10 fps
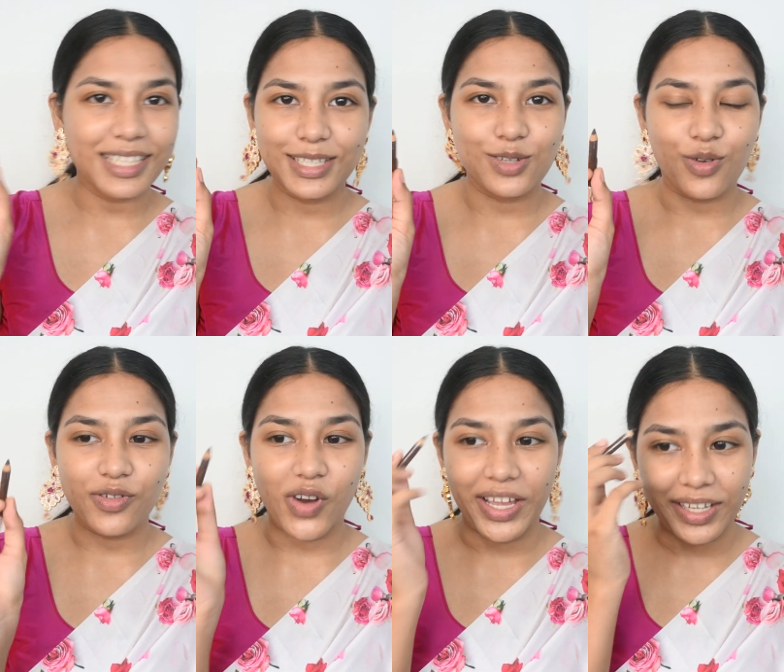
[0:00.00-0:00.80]
it's not
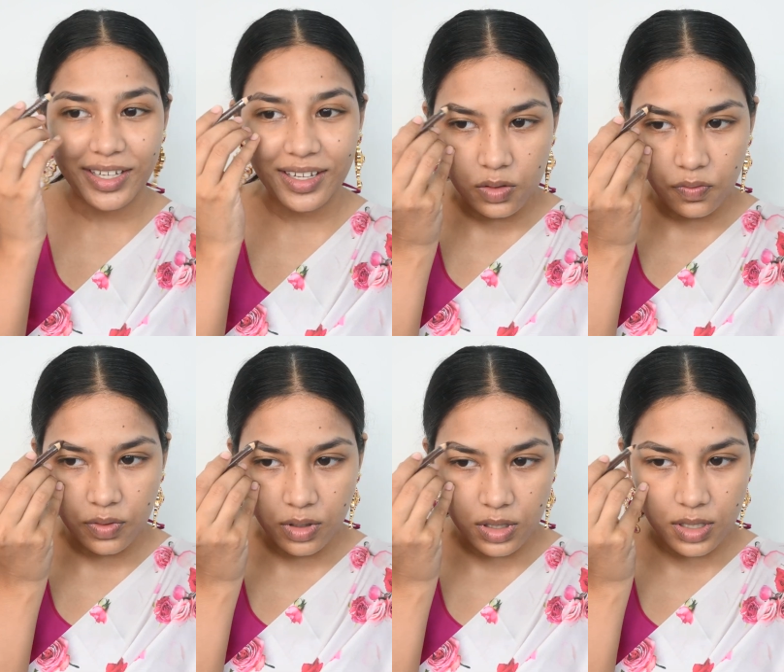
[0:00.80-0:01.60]
drying. So
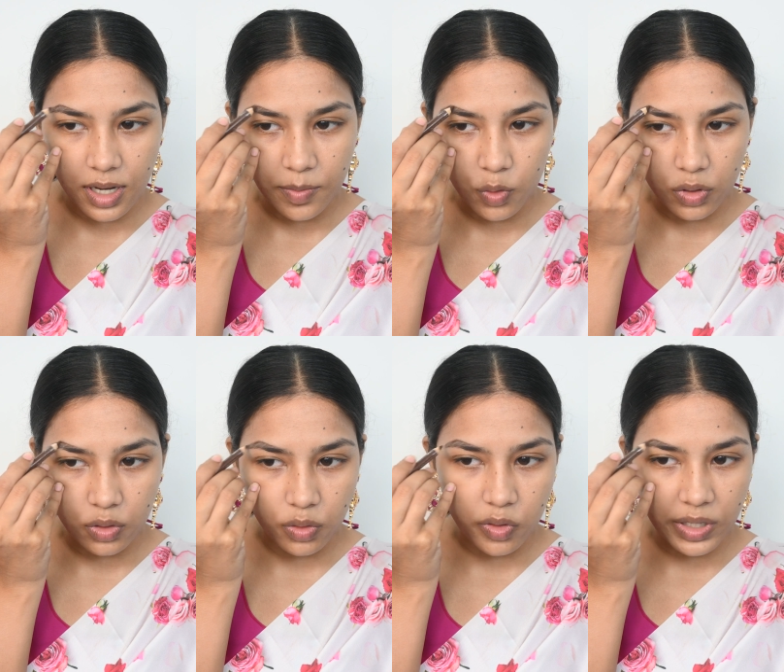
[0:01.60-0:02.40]
first I'm going
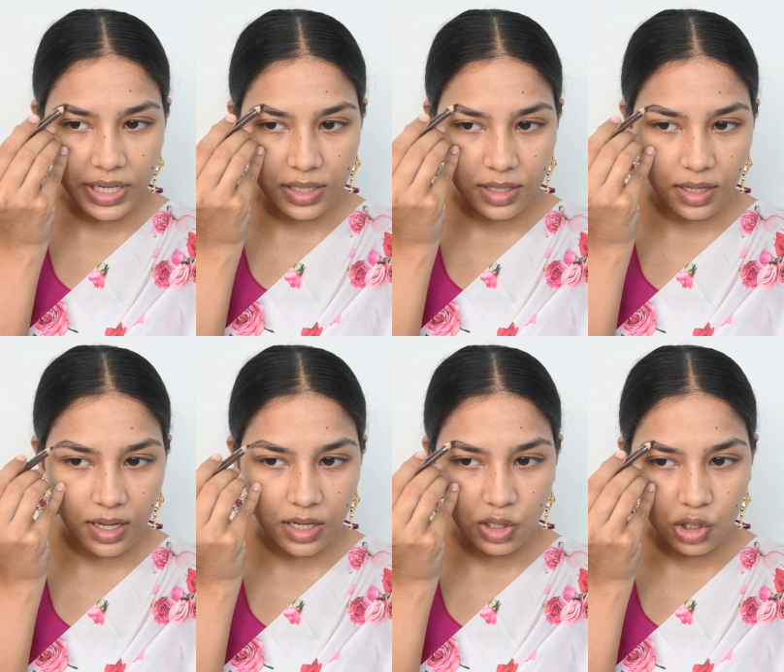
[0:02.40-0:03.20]
to create an
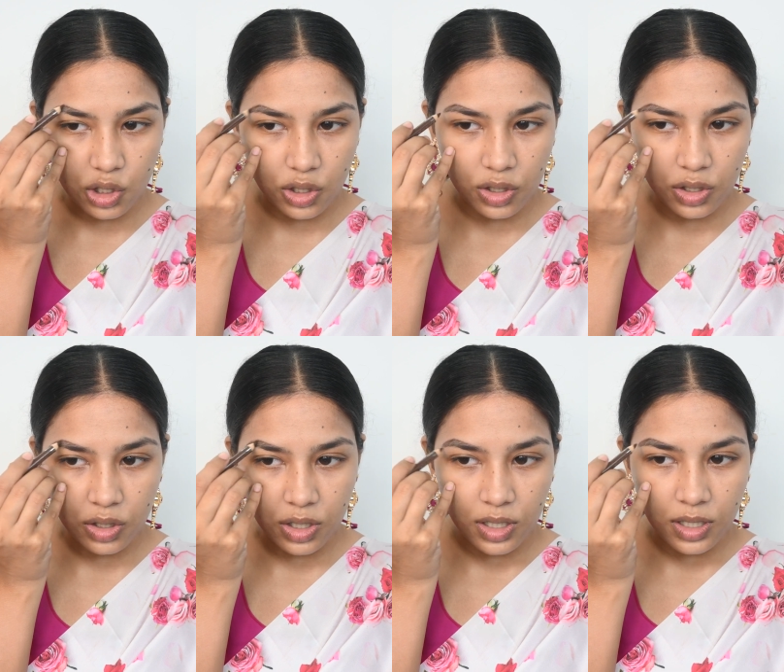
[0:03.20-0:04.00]
arch
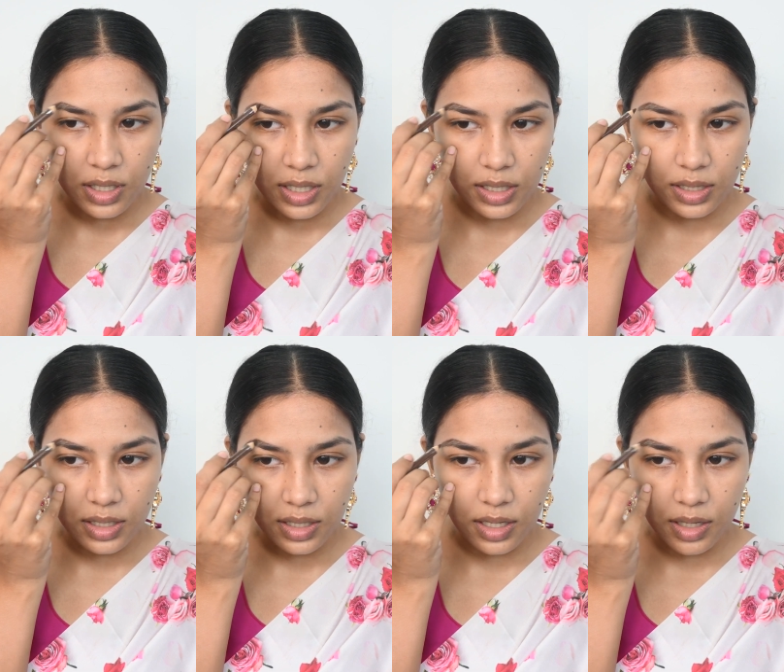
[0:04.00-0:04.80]
and
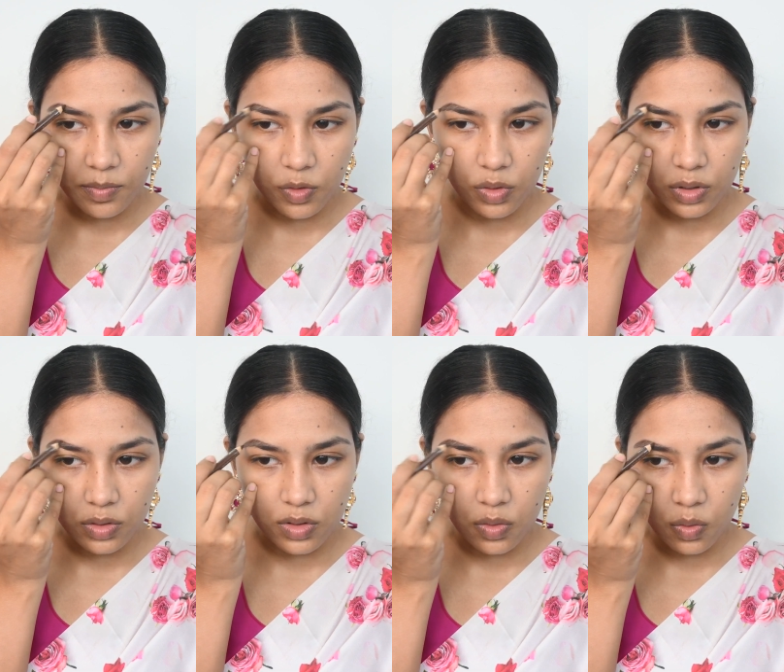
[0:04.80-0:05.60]
then I'm going
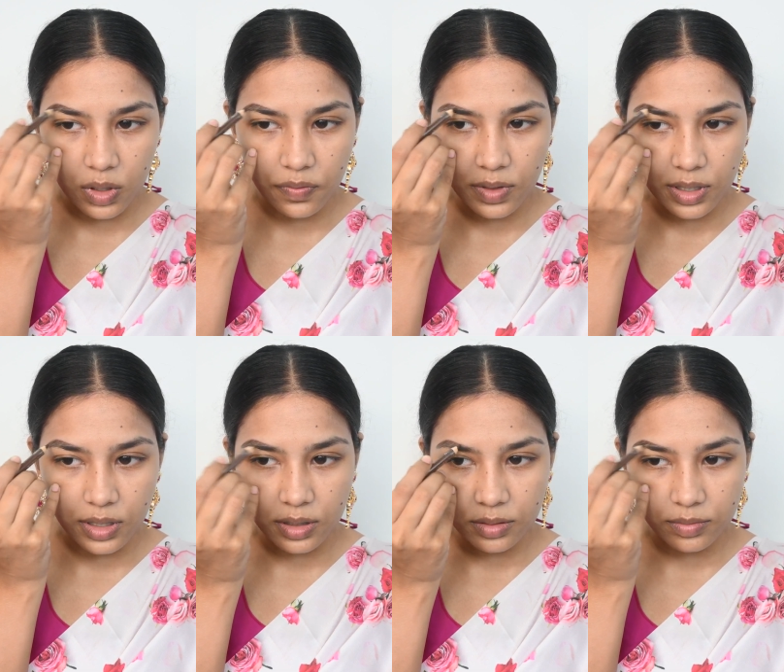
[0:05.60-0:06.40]
to slowly fill
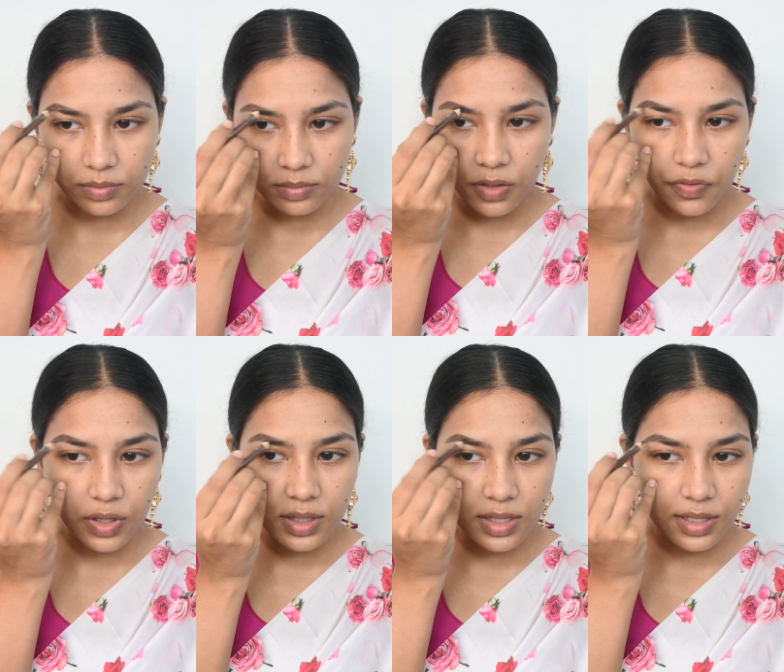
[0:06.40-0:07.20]
it in. If
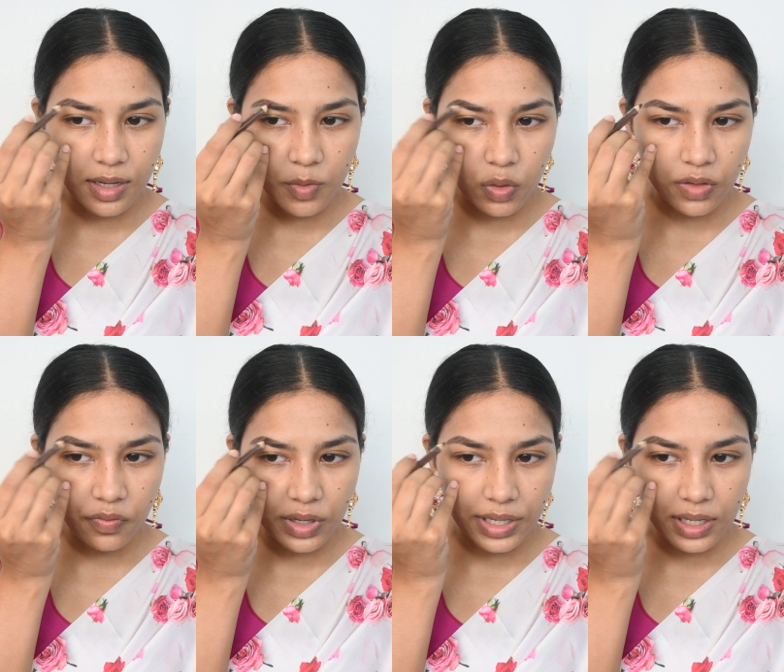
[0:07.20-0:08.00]
you can see, I'm
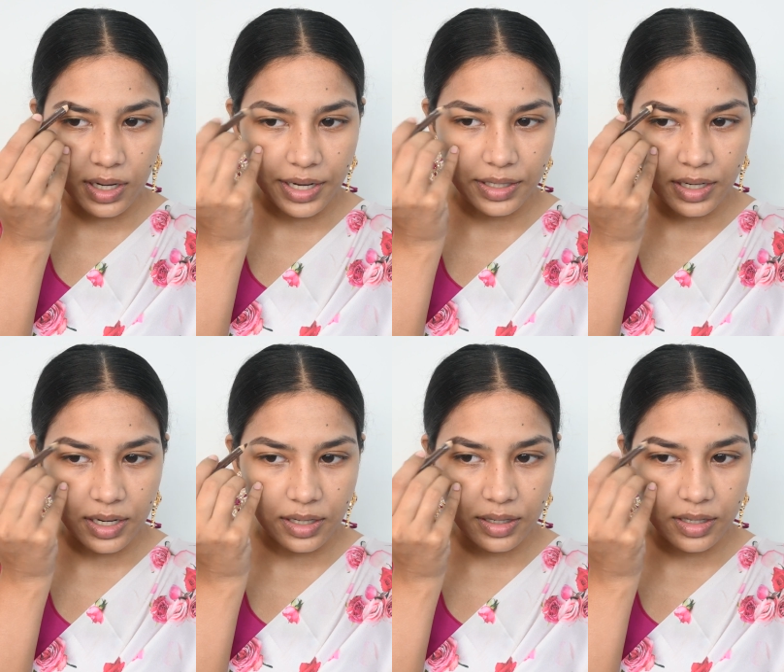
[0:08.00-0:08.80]
going very
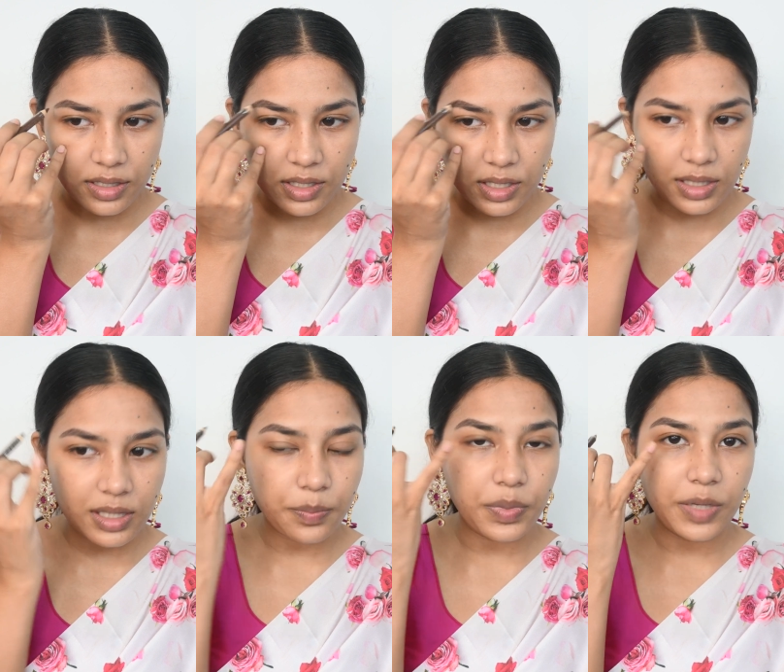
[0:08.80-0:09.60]
light-handed, still
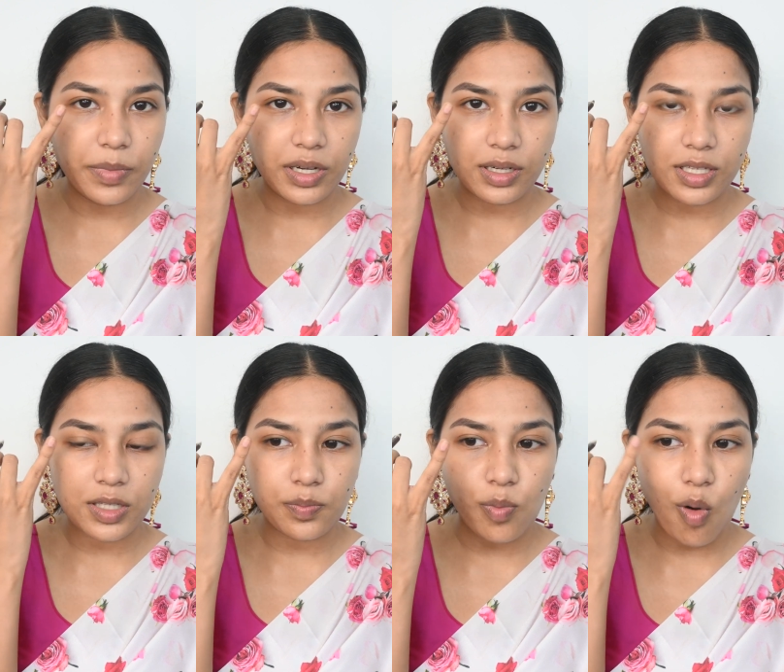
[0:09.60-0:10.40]
the pigment
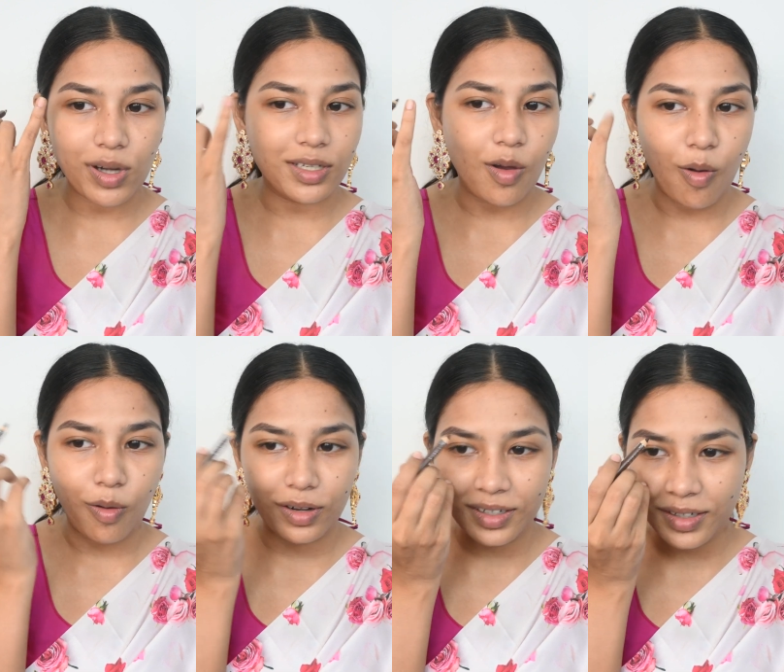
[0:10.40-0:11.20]
is spot
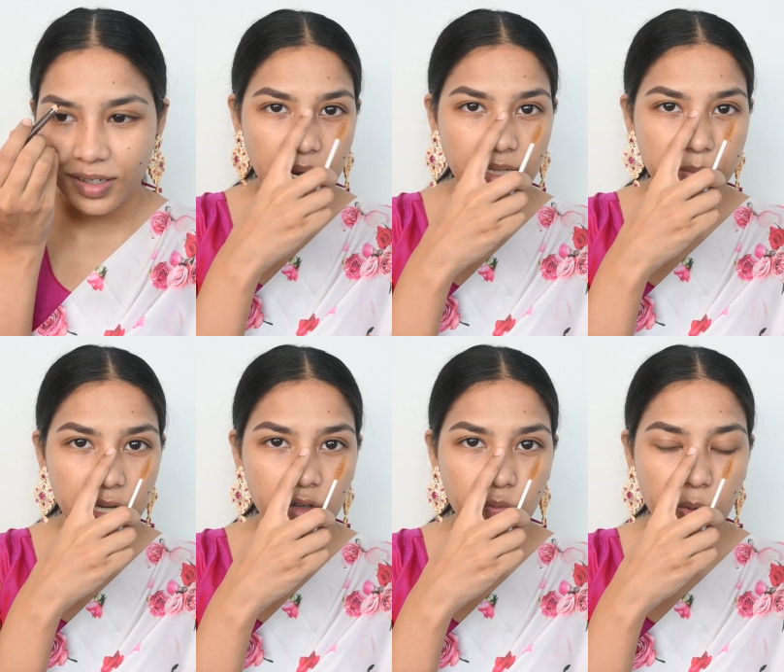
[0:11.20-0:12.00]
on. Starting
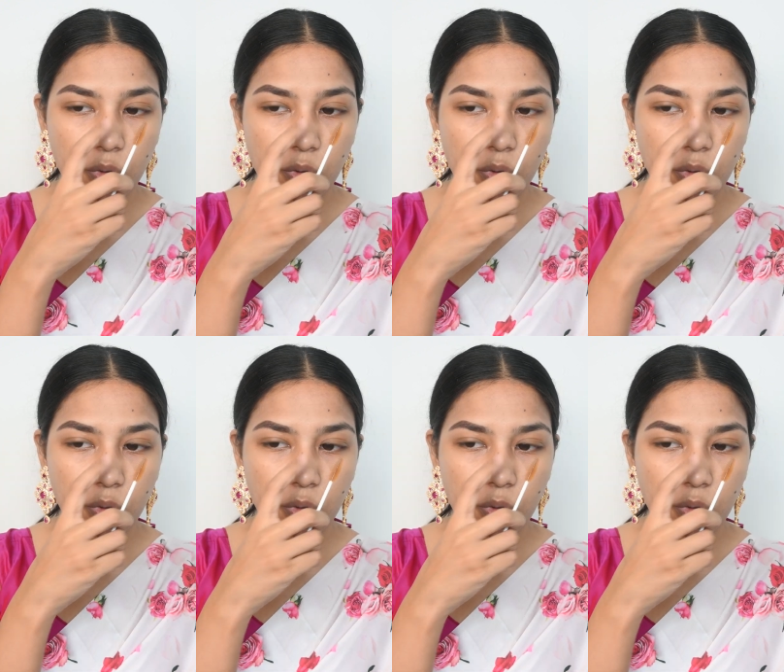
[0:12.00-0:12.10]
part of my